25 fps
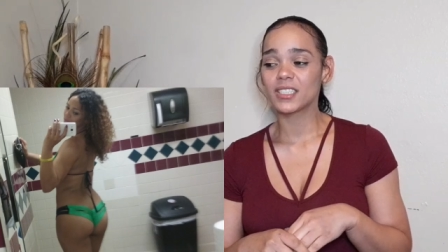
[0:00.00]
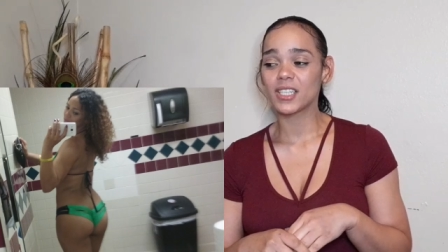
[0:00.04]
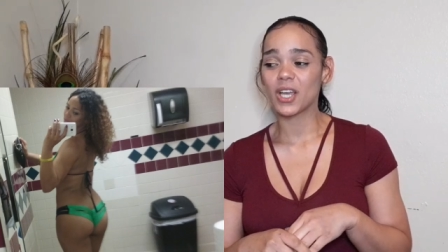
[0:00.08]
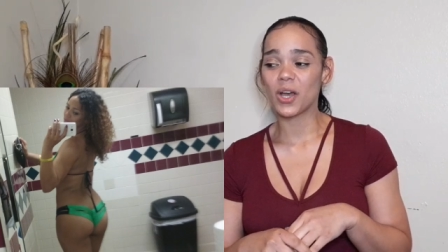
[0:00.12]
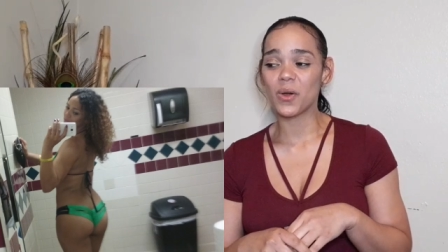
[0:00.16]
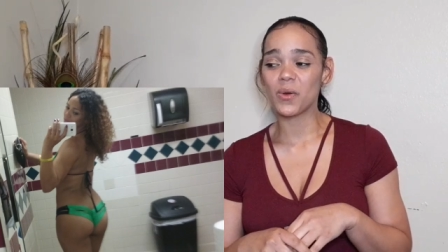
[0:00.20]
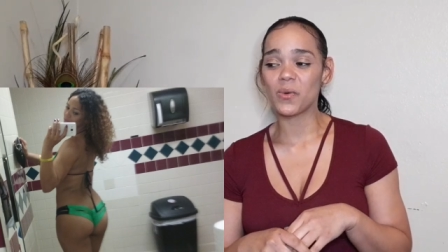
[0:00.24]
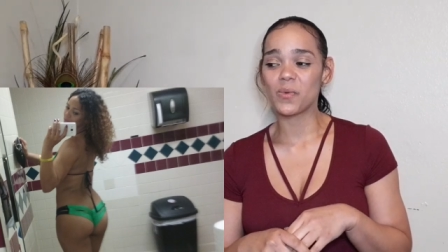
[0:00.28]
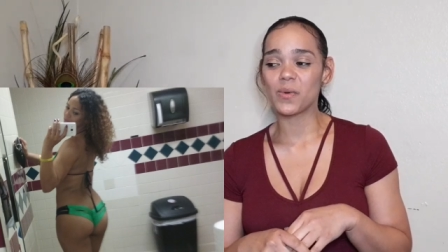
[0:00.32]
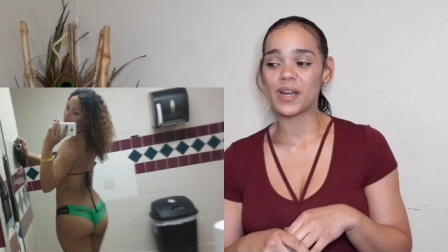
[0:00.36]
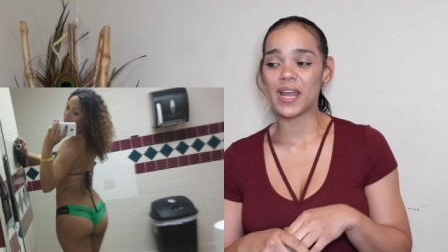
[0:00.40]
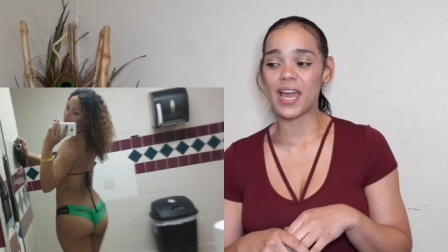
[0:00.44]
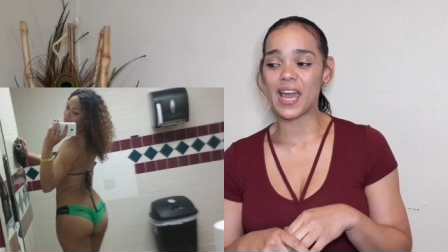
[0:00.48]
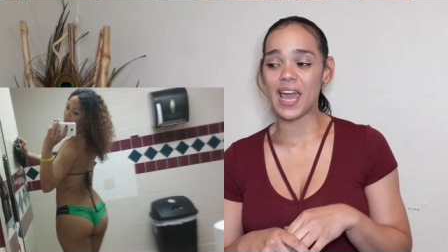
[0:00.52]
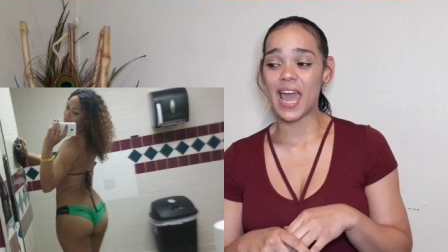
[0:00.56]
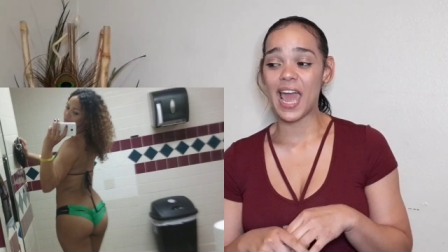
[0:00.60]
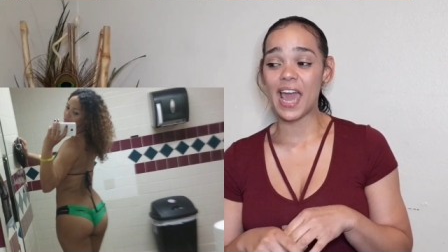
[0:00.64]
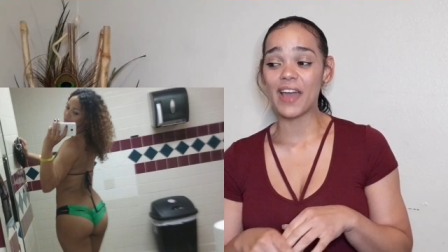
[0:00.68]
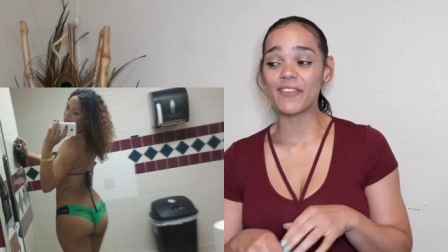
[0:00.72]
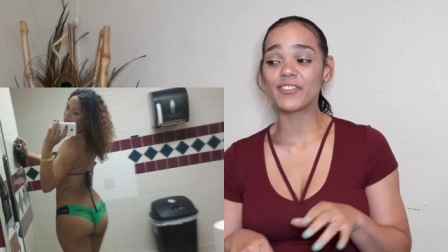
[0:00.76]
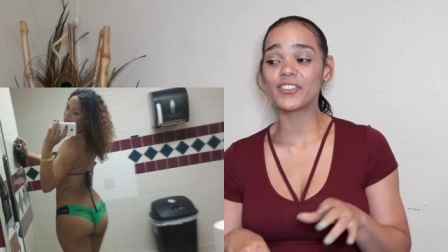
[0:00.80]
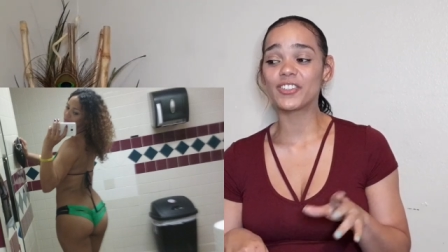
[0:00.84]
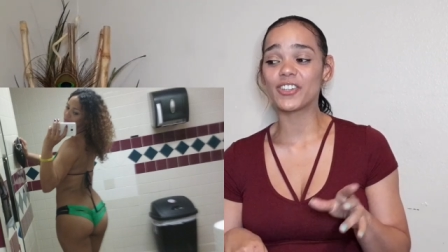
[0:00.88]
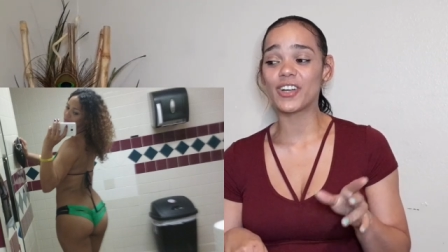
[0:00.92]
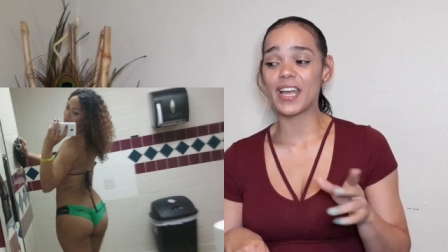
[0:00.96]
So when I
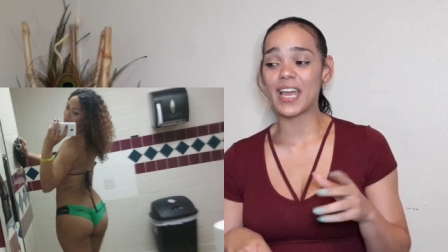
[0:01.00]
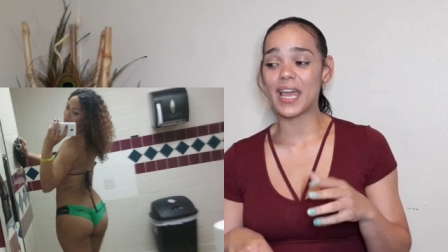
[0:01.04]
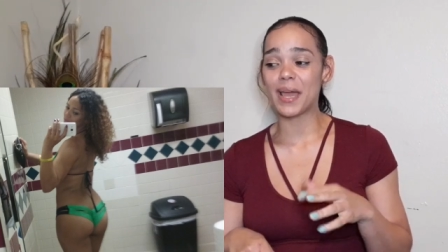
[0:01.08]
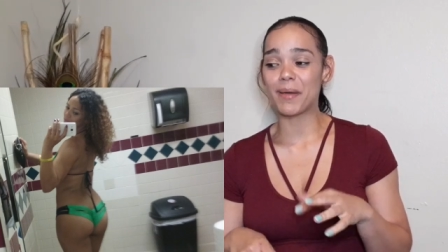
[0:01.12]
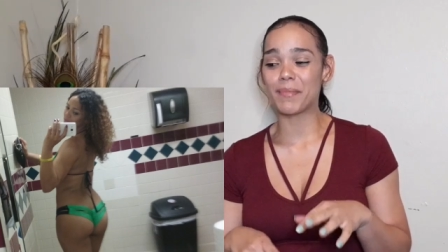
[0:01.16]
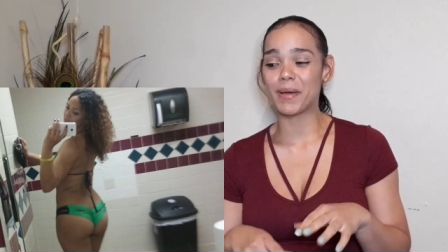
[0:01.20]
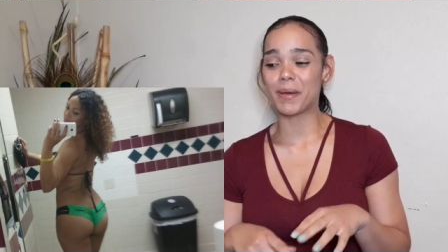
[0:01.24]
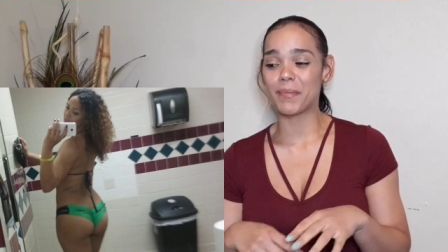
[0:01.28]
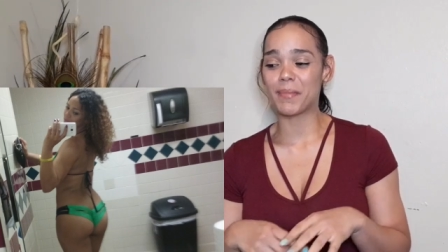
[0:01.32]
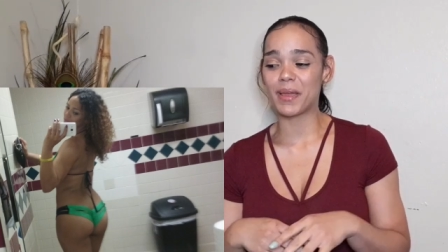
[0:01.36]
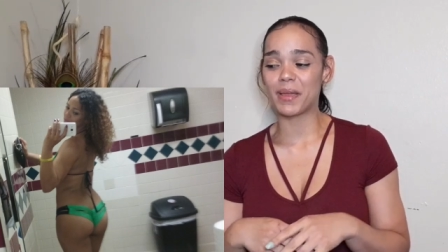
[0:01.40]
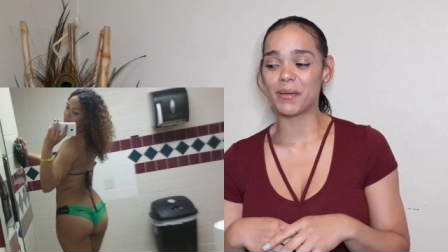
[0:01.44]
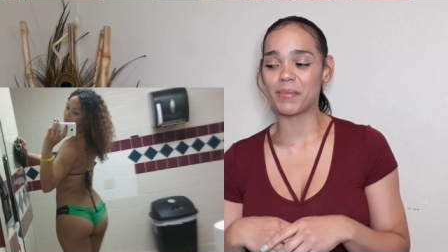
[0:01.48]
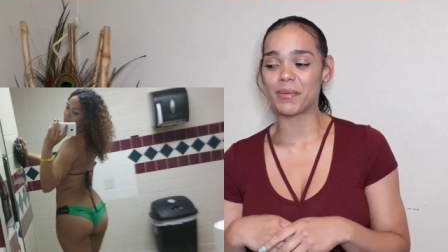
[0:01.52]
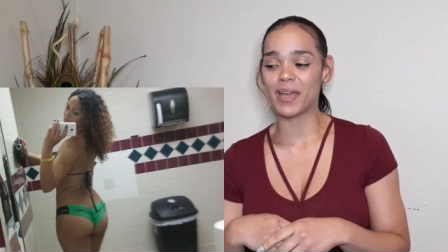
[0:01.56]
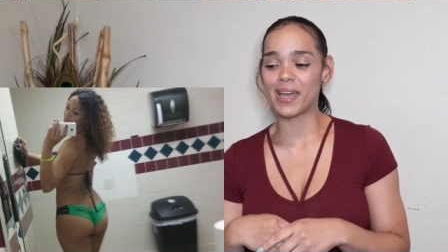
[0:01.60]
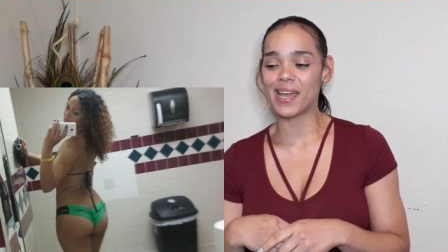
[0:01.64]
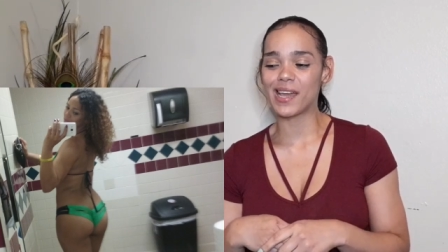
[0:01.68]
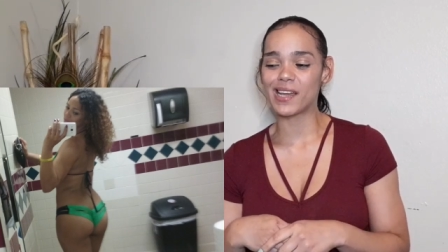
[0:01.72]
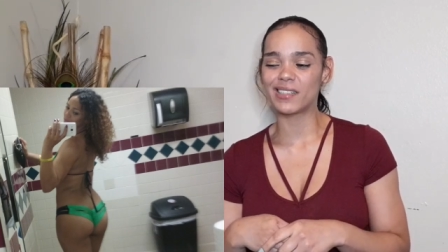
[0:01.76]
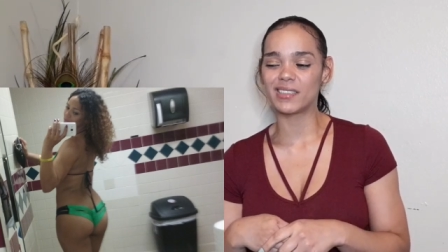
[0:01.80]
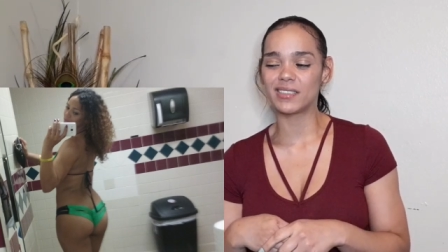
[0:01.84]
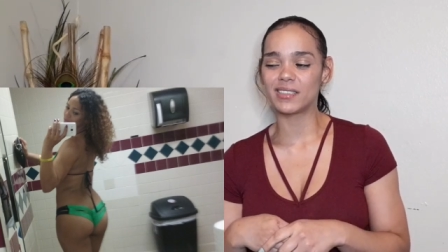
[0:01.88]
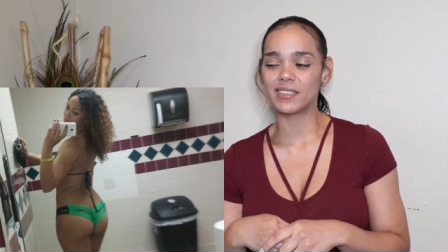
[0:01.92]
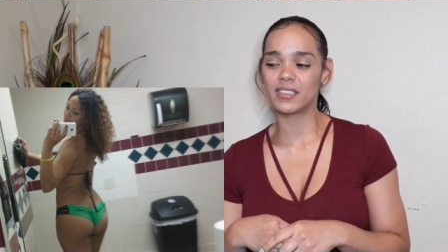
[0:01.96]
after I had my baby, I
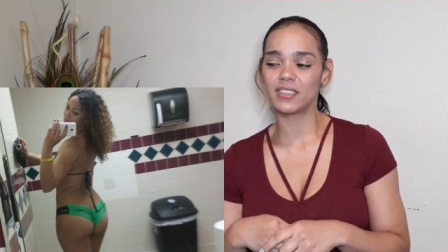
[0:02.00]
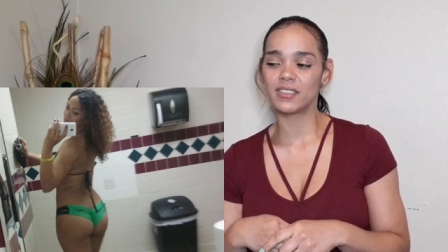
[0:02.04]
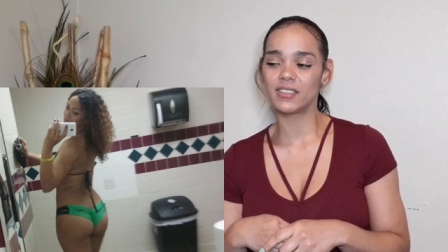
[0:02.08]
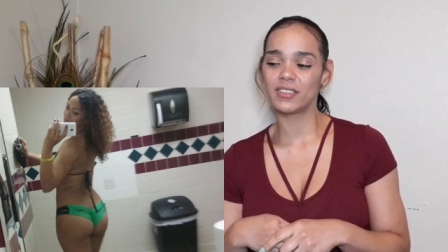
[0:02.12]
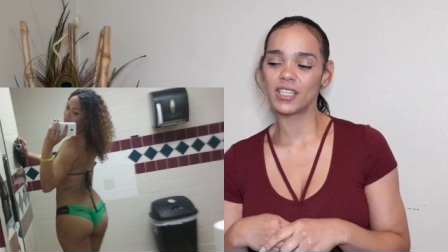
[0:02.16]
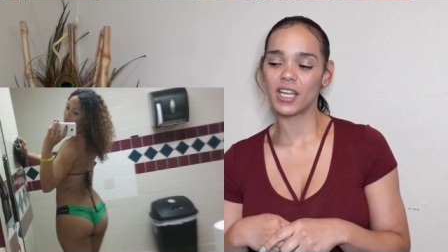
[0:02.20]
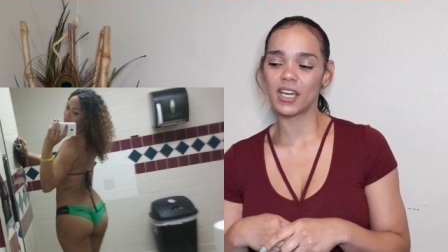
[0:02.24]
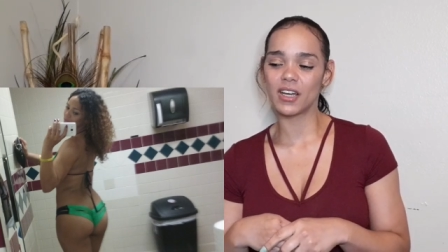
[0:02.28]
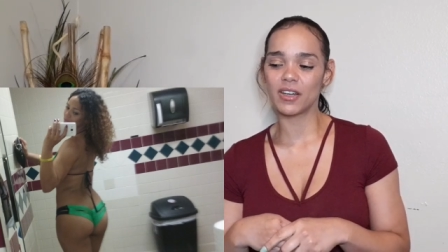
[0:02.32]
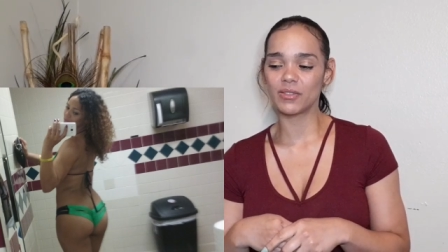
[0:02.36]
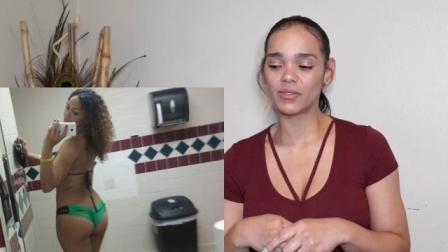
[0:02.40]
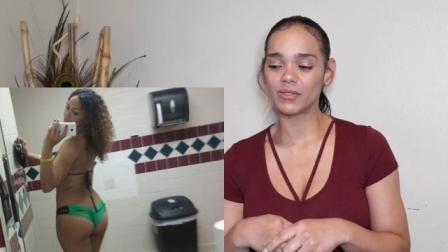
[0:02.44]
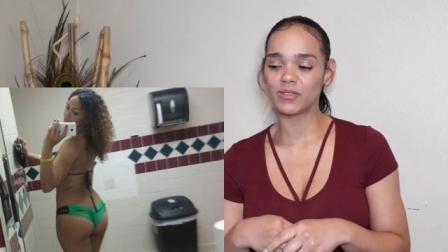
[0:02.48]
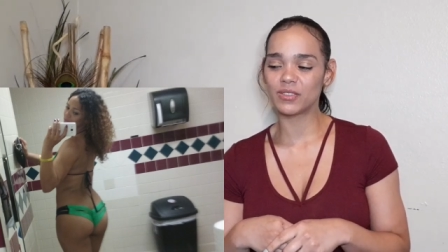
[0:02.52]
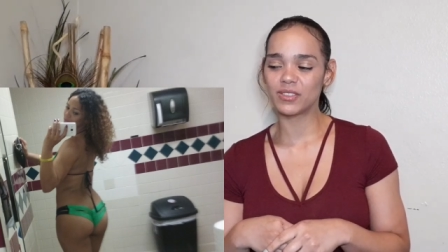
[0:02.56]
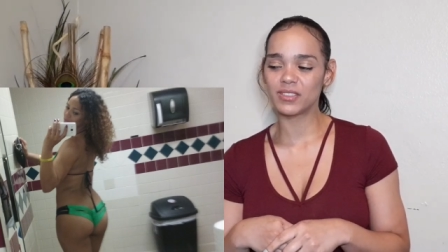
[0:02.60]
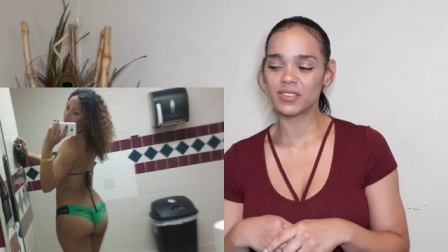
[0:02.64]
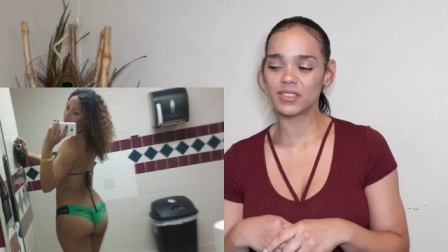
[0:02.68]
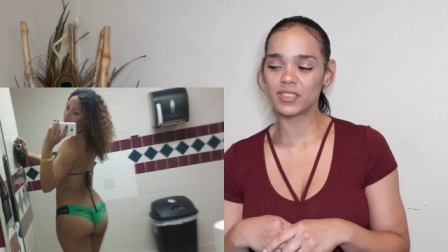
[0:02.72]
had, you know,